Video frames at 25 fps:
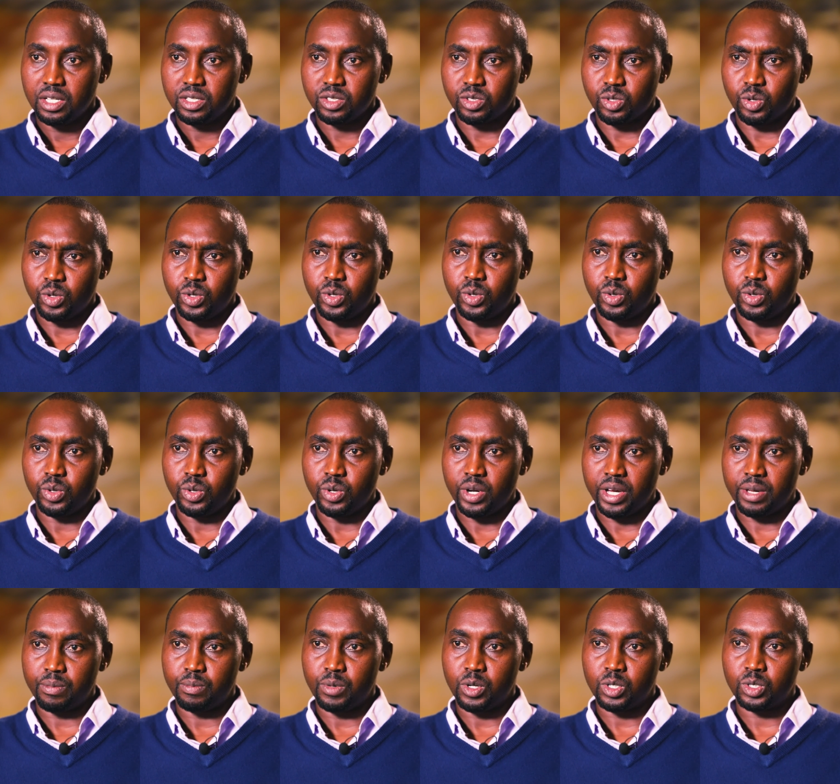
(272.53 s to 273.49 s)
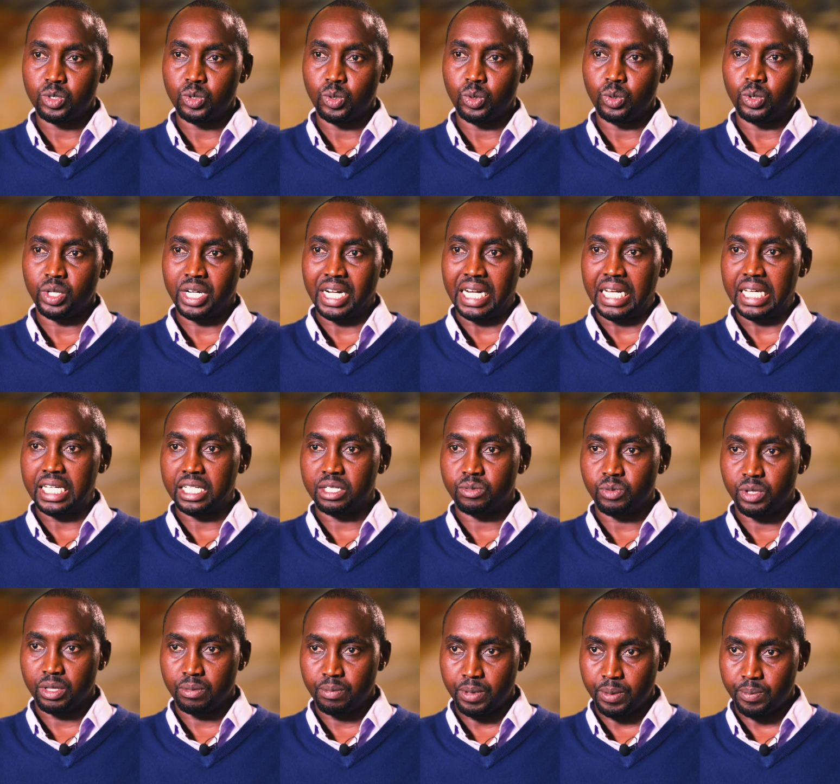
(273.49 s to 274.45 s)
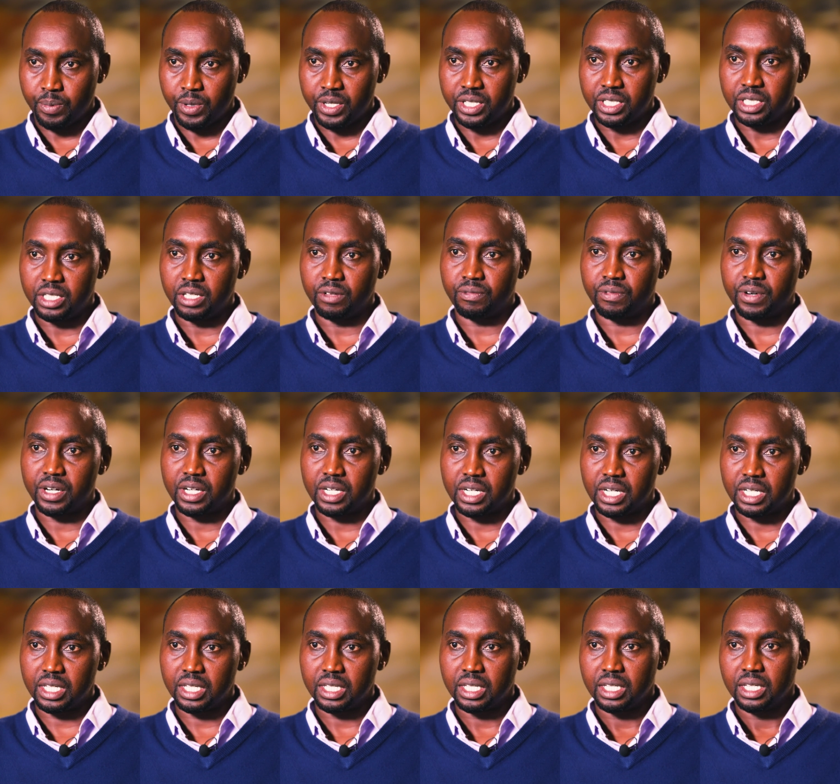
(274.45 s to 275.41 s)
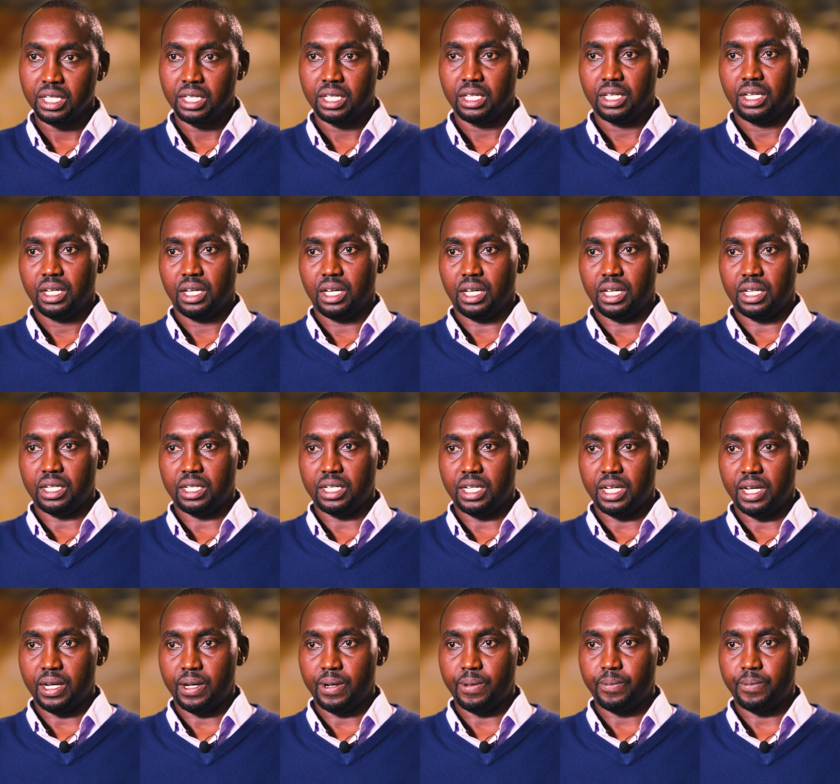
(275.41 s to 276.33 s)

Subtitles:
So you are able to relate with people indifferently, and